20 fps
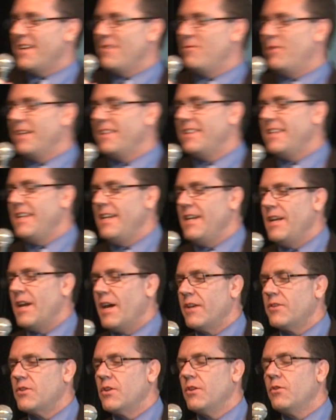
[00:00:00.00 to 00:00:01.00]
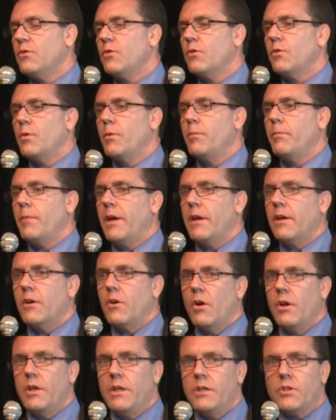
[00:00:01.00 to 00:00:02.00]
So this was from my
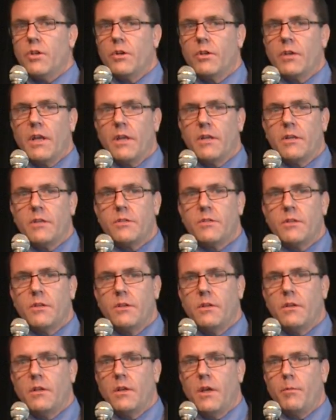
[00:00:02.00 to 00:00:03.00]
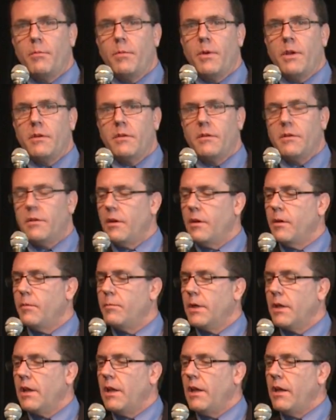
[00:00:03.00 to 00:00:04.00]
colleague John Gunderson up at
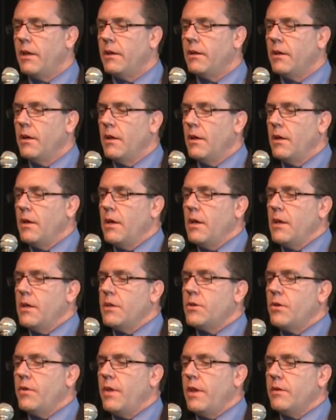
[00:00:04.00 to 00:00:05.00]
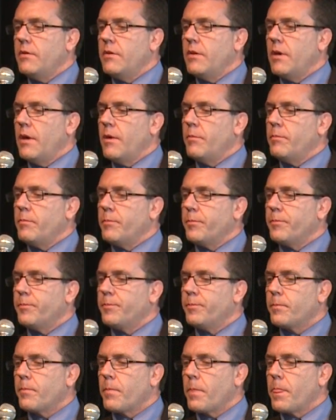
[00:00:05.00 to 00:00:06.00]
McLean. So that
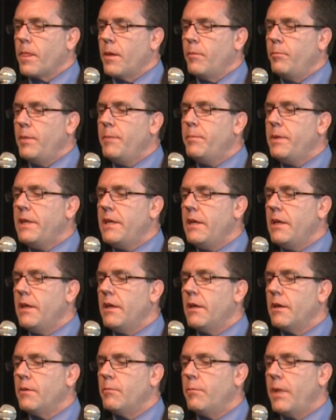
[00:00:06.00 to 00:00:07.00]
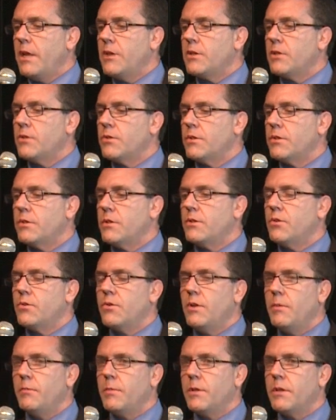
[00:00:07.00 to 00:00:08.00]
BPD patients resist
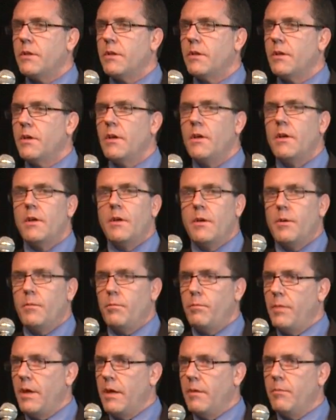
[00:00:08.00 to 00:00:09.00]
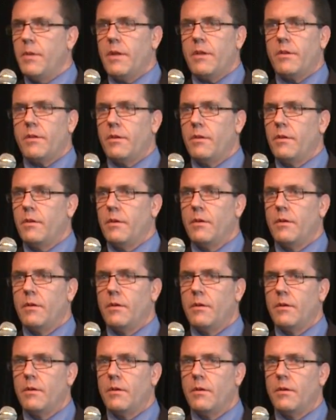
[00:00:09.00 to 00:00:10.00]
treatment. Big myth.
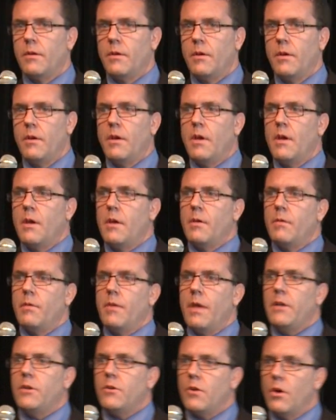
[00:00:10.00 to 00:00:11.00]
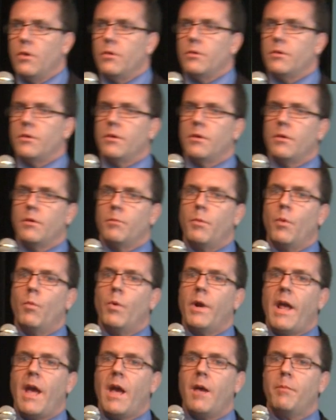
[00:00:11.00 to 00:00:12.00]
They don't. But
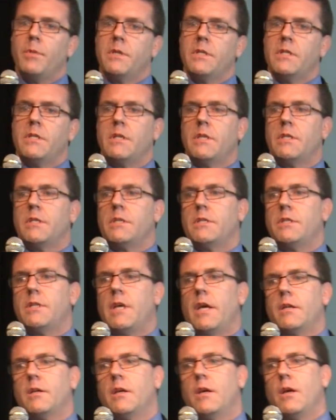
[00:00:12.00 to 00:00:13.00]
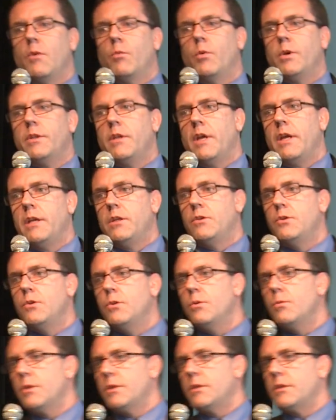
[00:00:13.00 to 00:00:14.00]
what happens is that what they
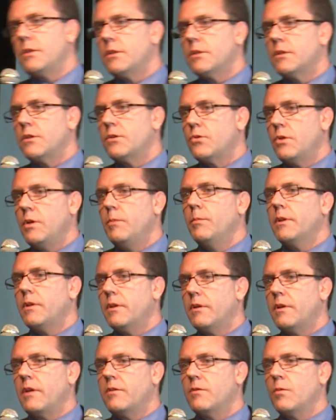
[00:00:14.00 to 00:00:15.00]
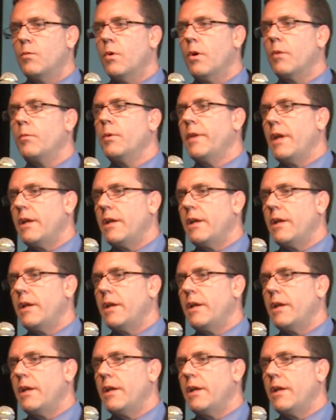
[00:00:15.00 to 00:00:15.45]
do resist is treatment that doesn't work. Well,